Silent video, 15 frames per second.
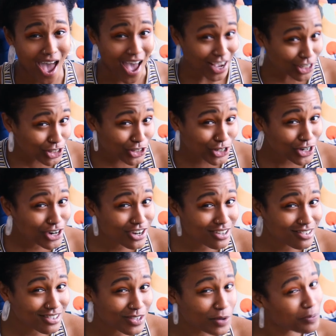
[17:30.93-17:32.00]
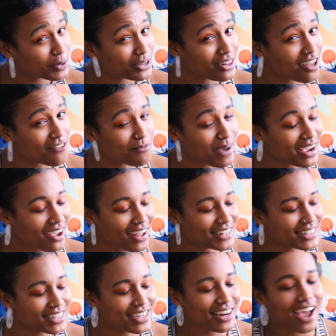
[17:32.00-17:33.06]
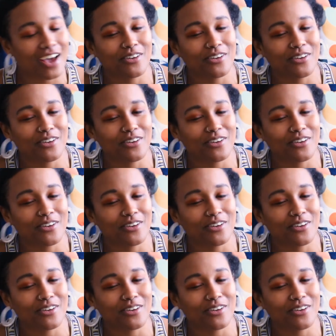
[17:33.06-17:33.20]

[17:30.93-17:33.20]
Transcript: extra super love my content.